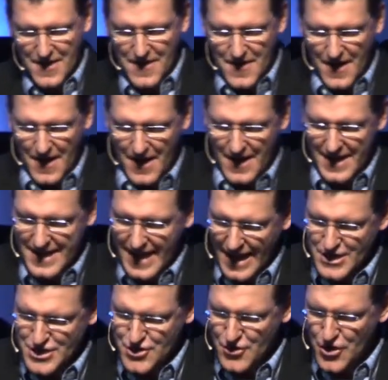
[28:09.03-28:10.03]
uh, in
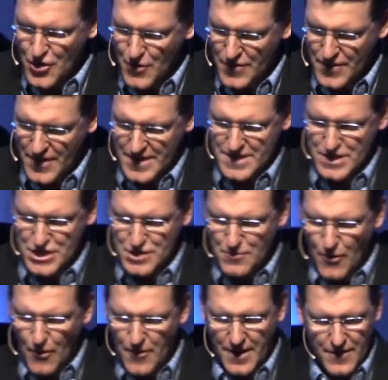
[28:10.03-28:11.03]
case you're new with us this
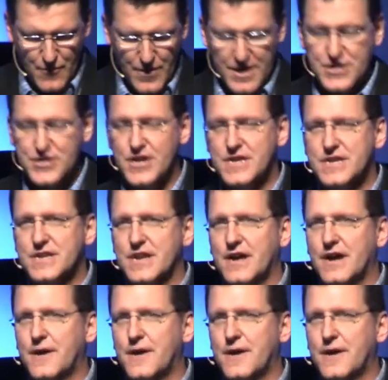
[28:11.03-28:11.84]
morning, we just